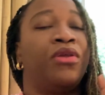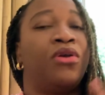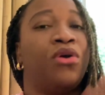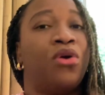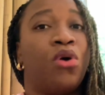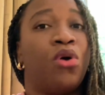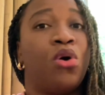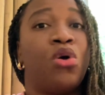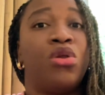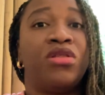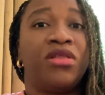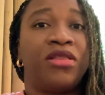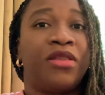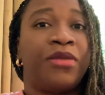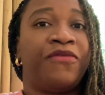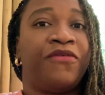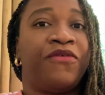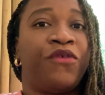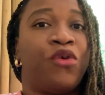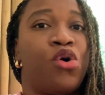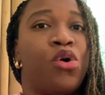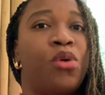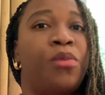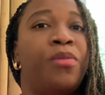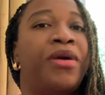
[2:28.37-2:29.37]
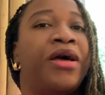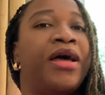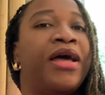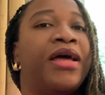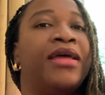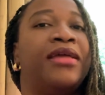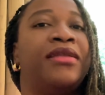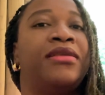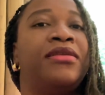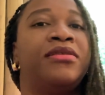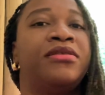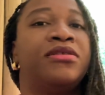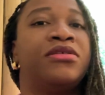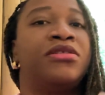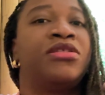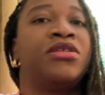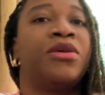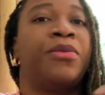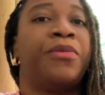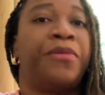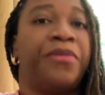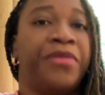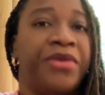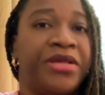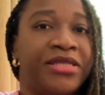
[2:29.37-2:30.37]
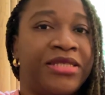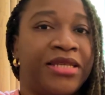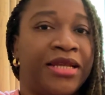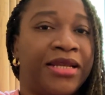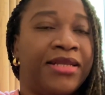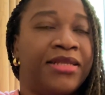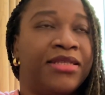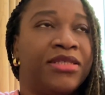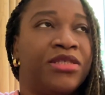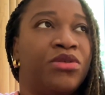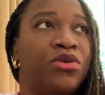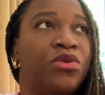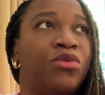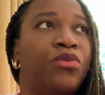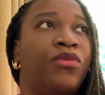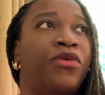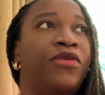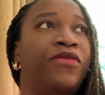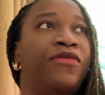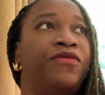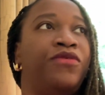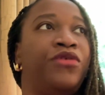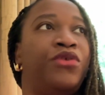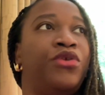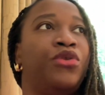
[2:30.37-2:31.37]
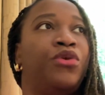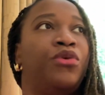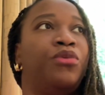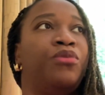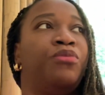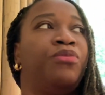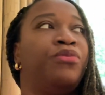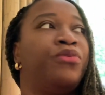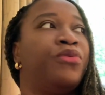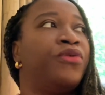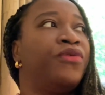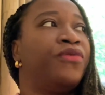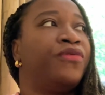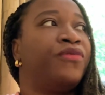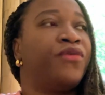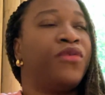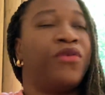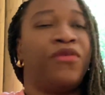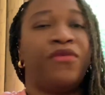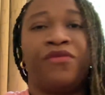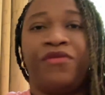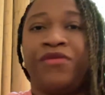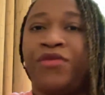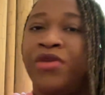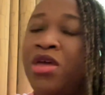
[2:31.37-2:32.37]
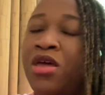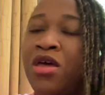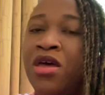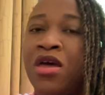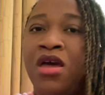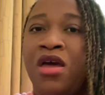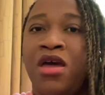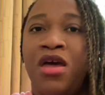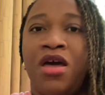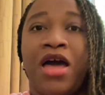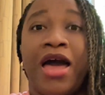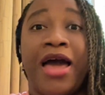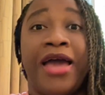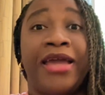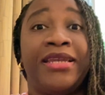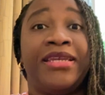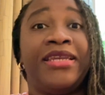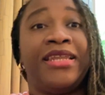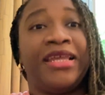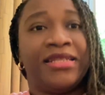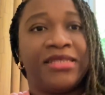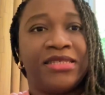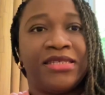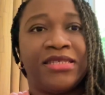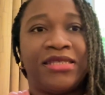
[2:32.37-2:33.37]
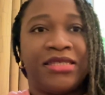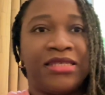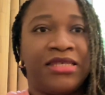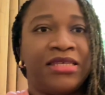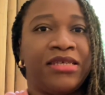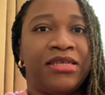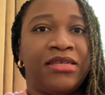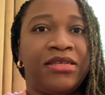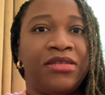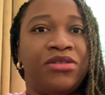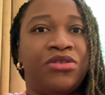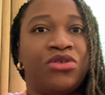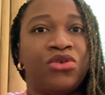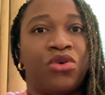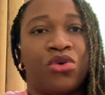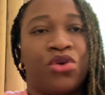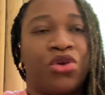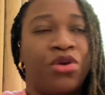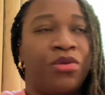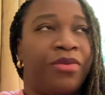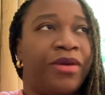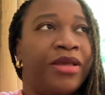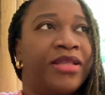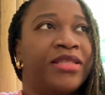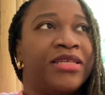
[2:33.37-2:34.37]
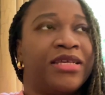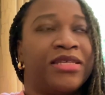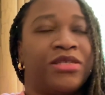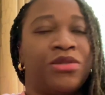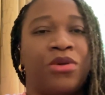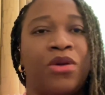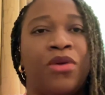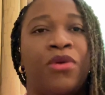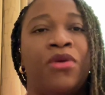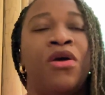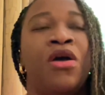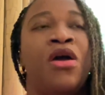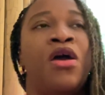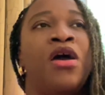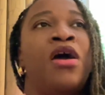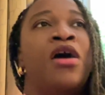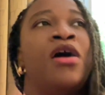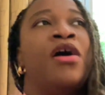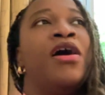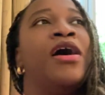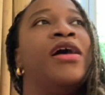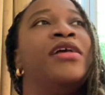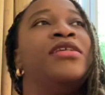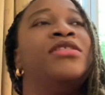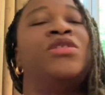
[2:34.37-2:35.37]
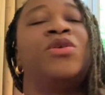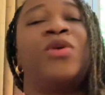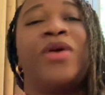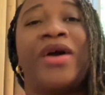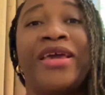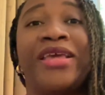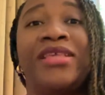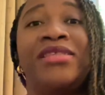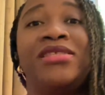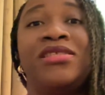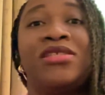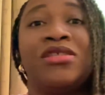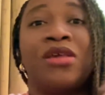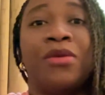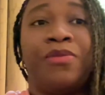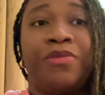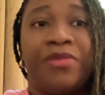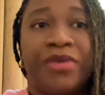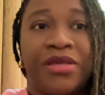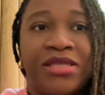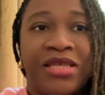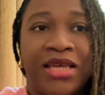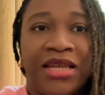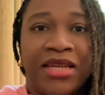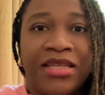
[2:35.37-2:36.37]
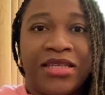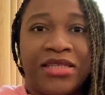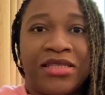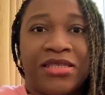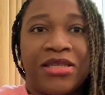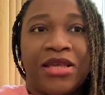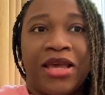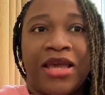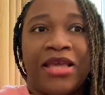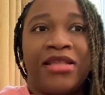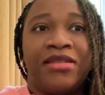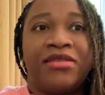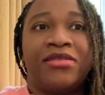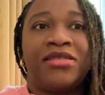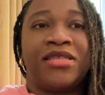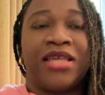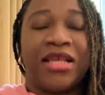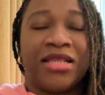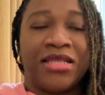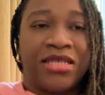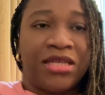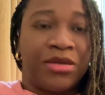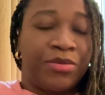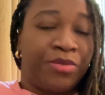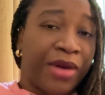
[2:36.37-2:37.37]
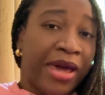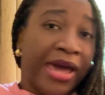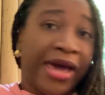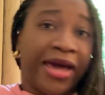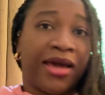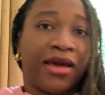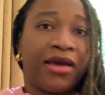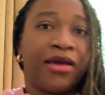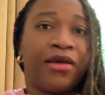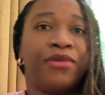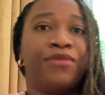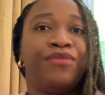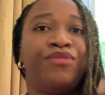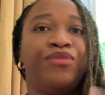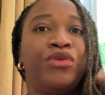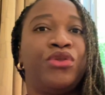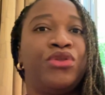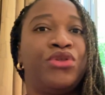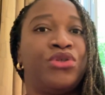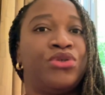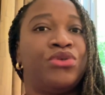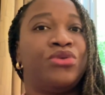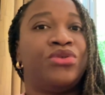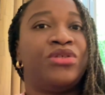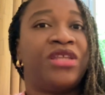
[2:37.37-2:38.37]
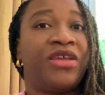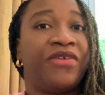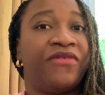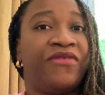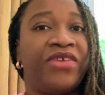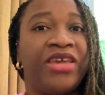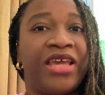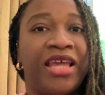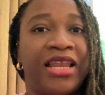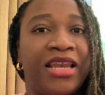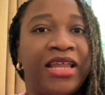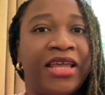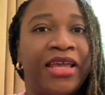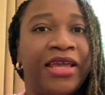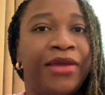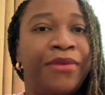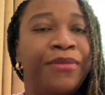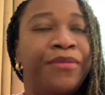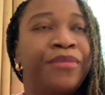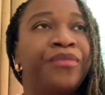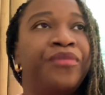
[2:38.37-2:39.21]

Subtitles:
on the form and submitted it with proof of identity document as well. And so I submitted it, I sent it back to DVLA,